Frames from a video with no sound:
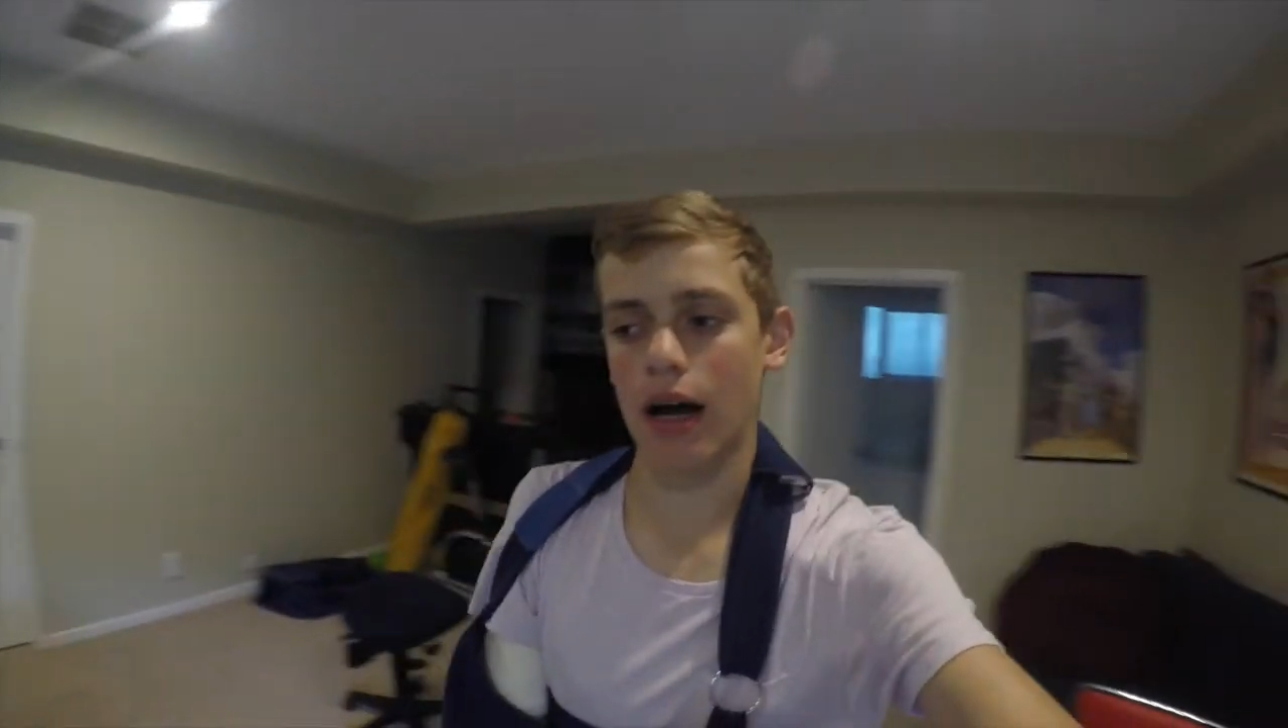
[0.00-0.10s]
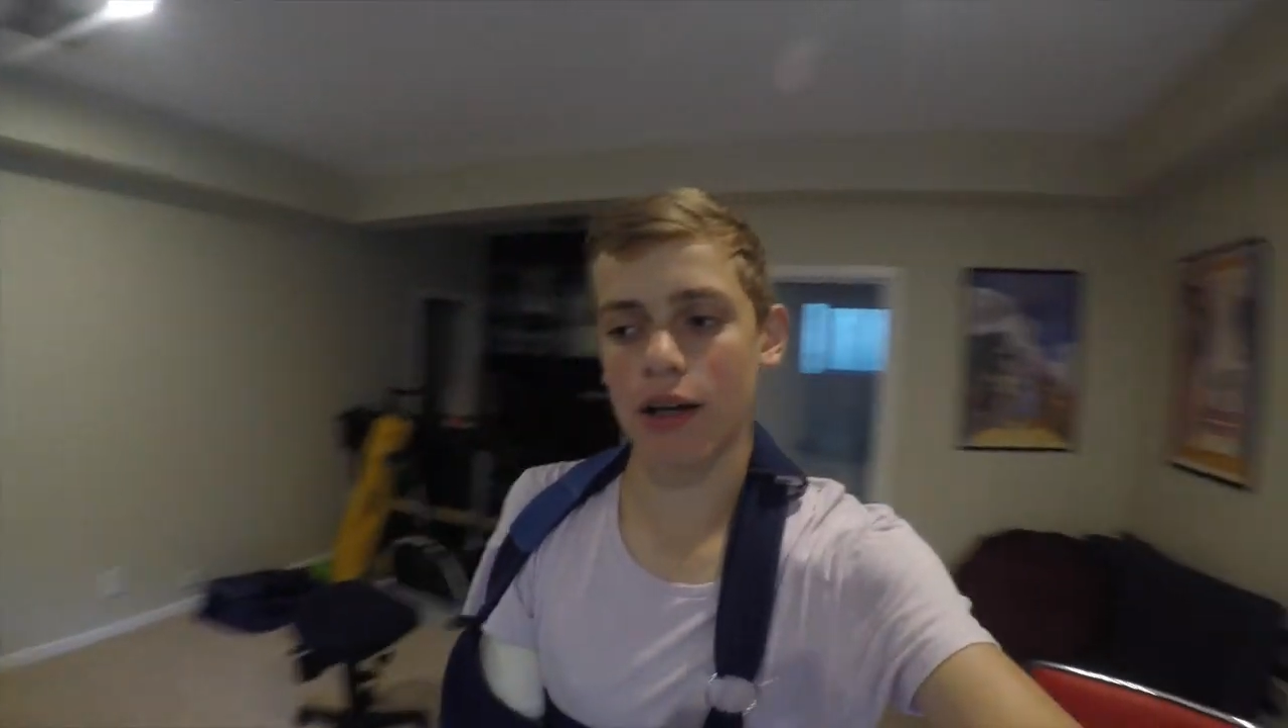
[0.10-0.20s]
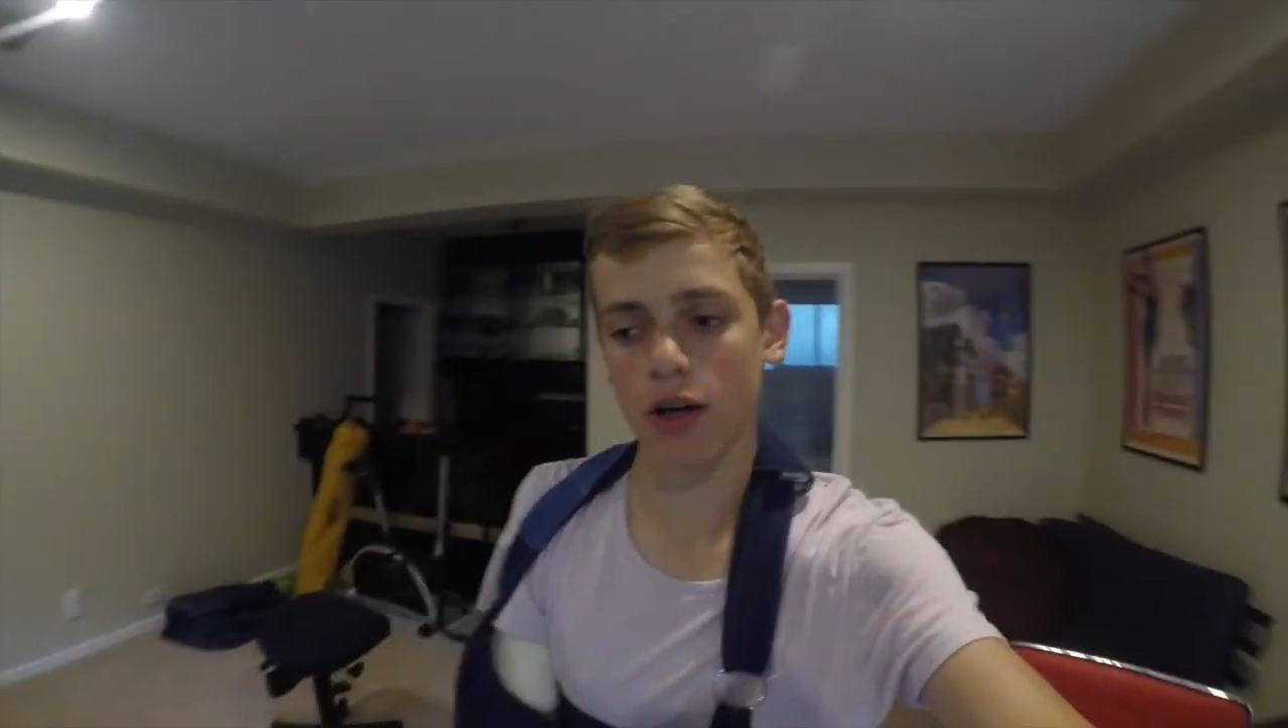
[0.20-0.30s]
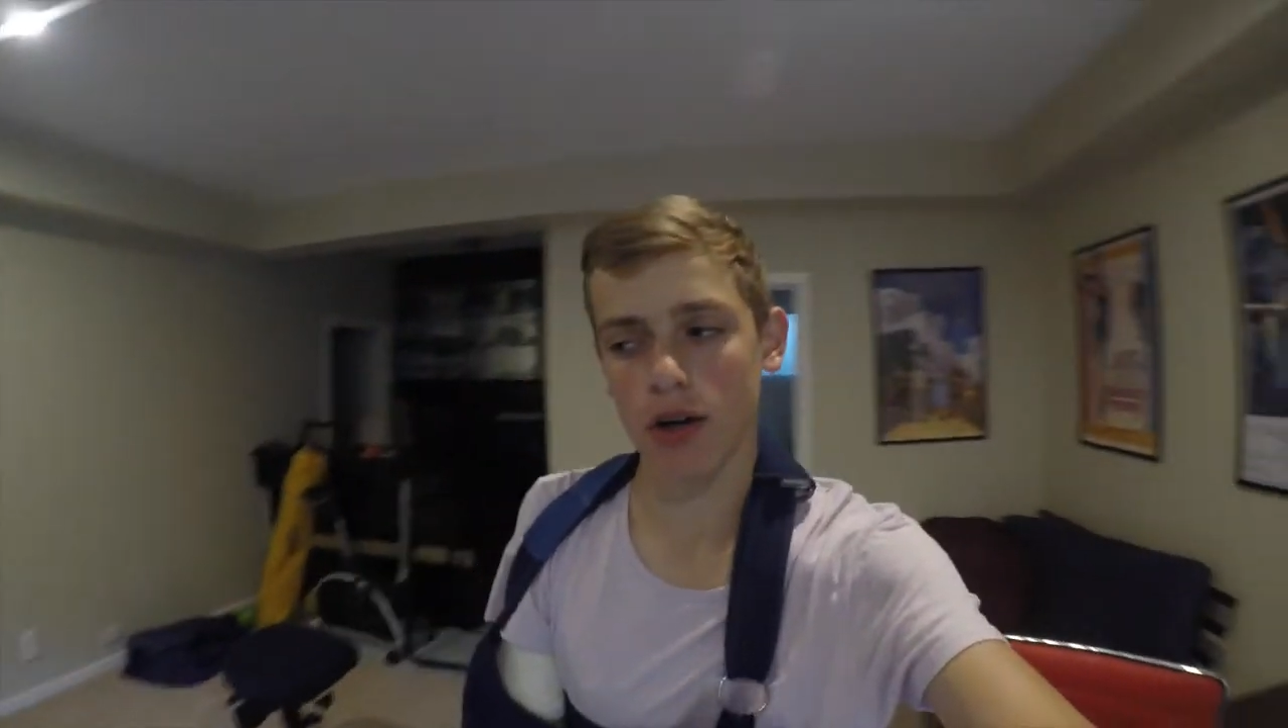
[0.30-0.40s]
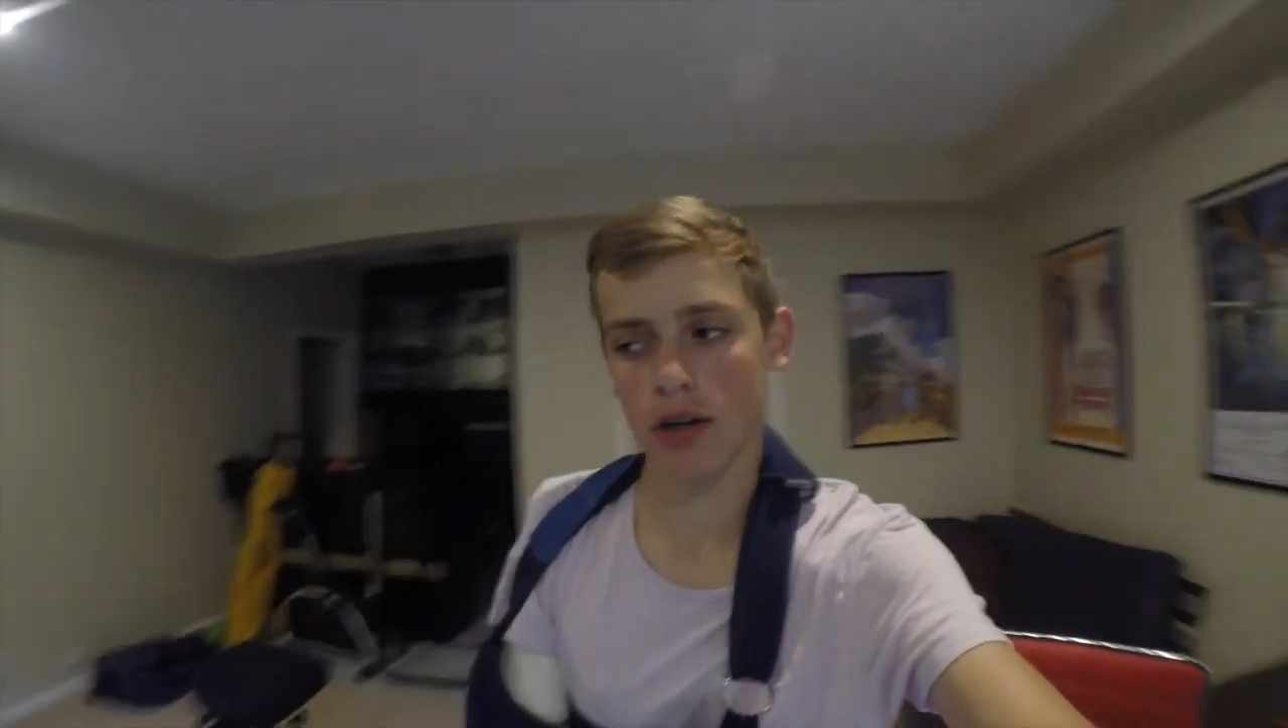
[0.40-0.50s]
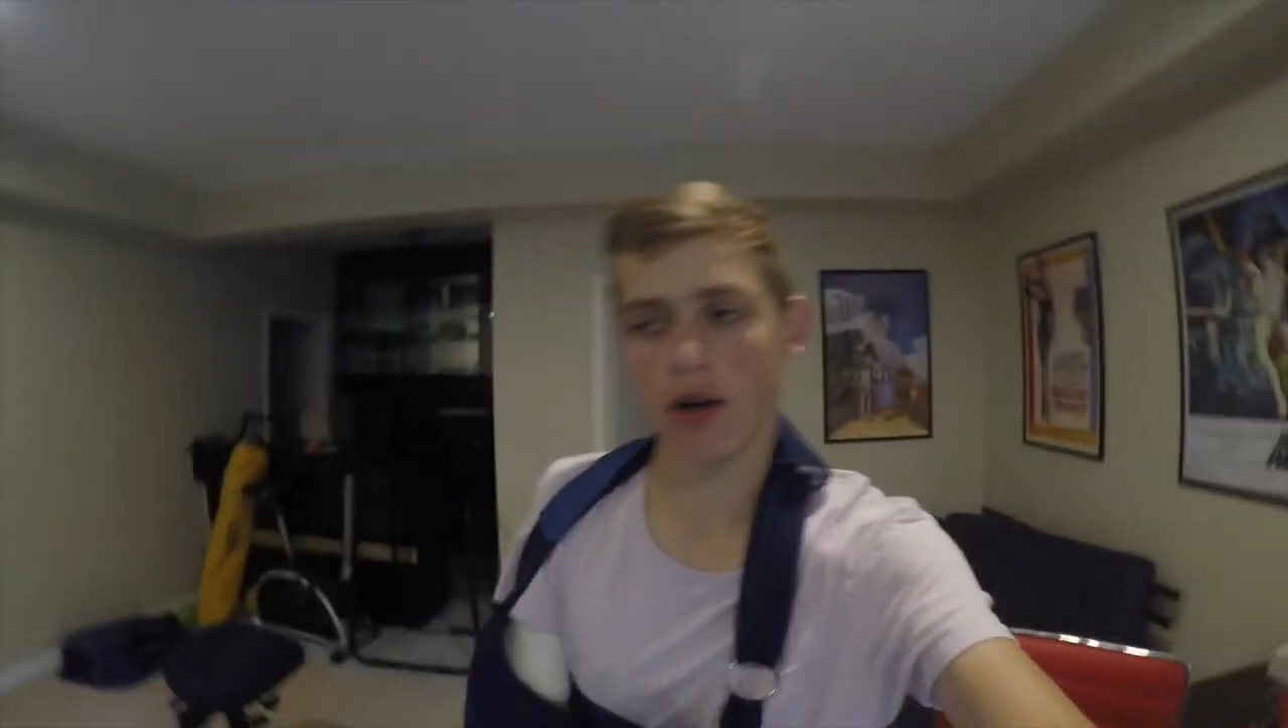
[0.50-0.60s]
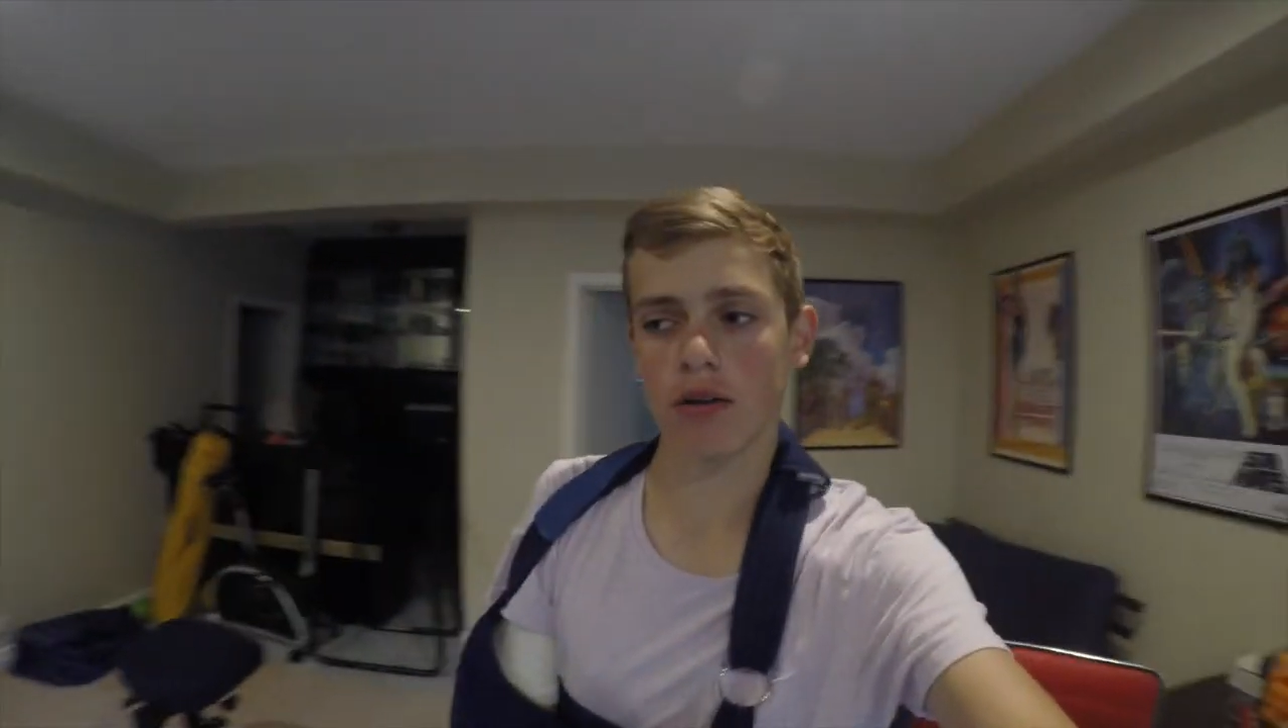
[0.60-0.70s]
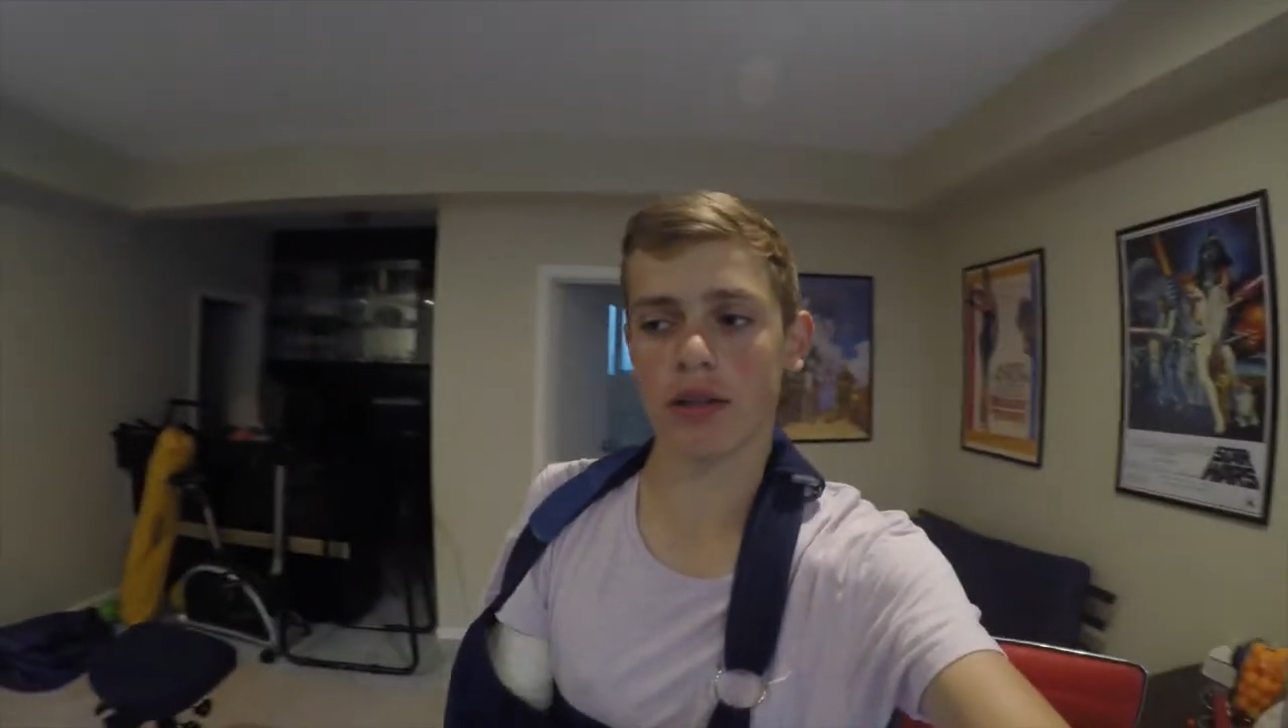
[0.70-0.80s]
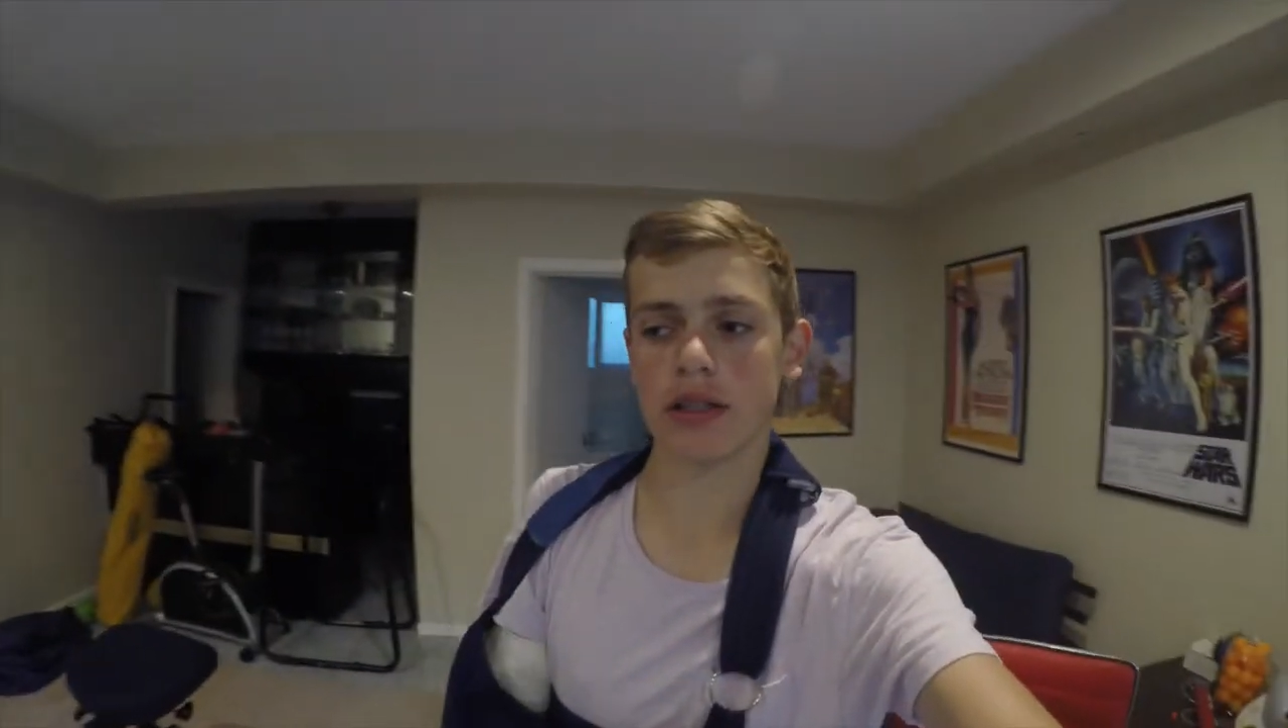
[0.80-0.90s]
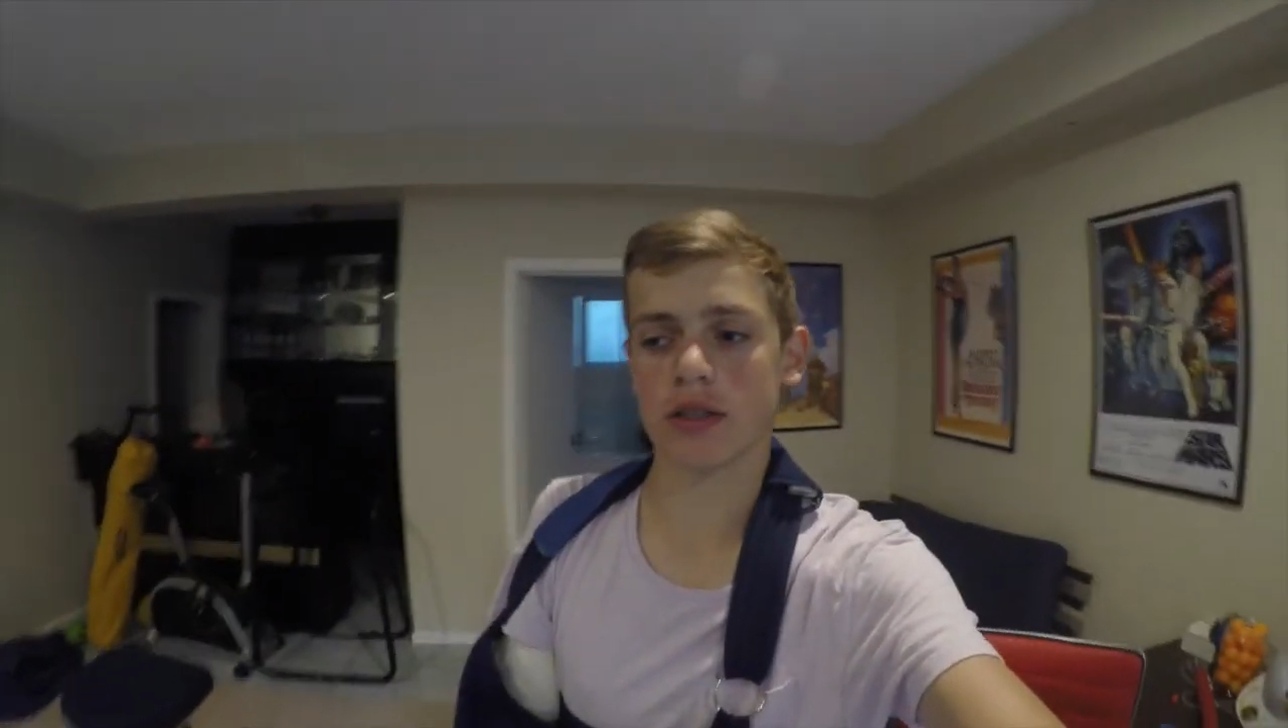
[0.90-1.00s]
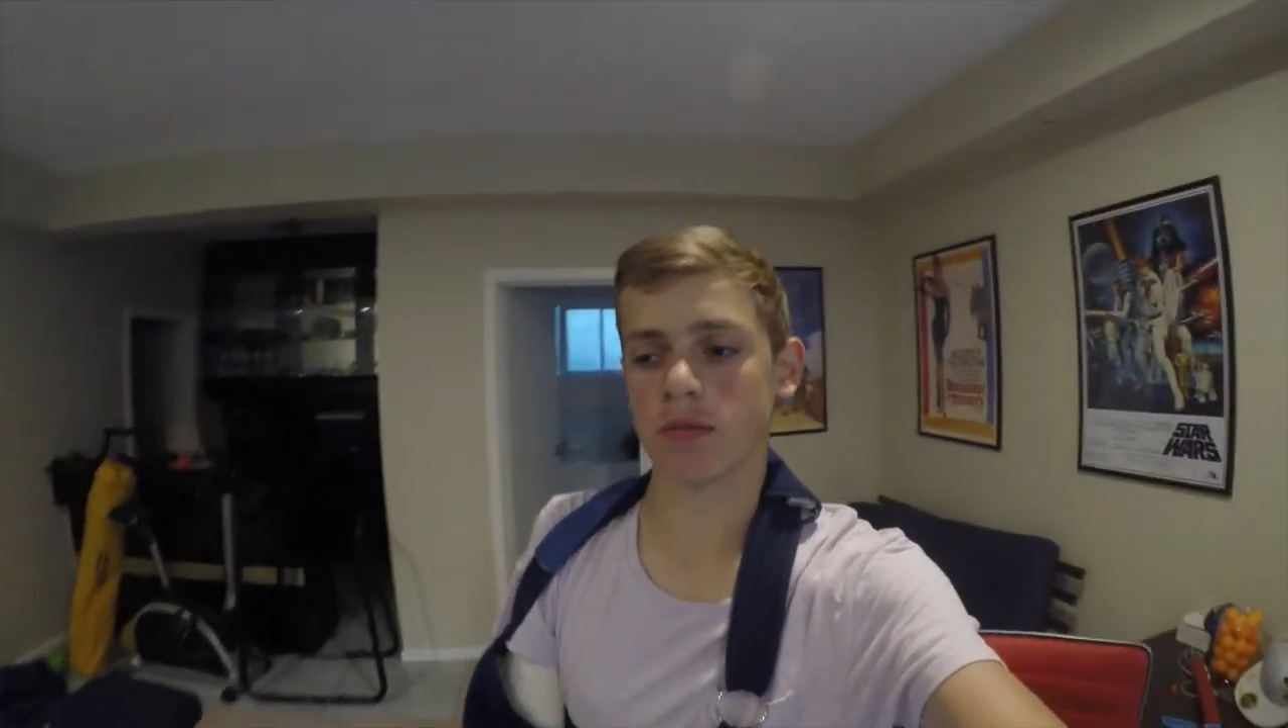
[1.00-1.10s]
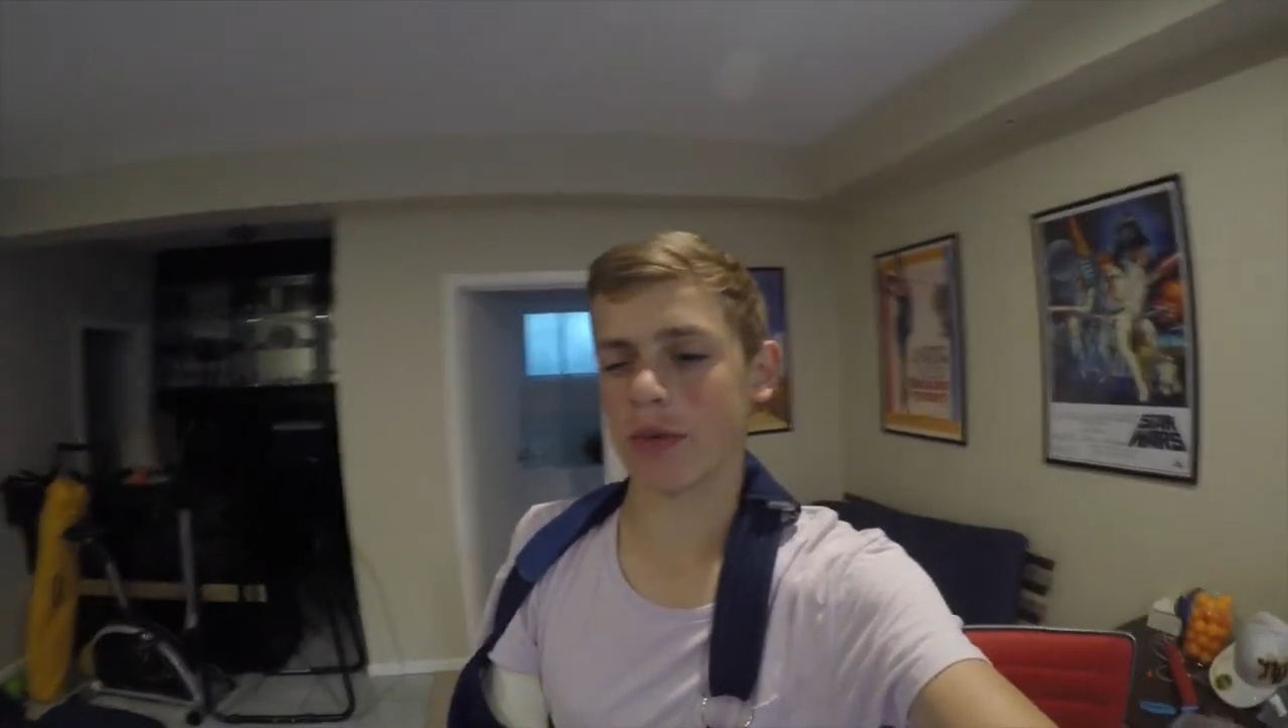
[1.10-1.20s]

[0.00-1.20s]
I got on this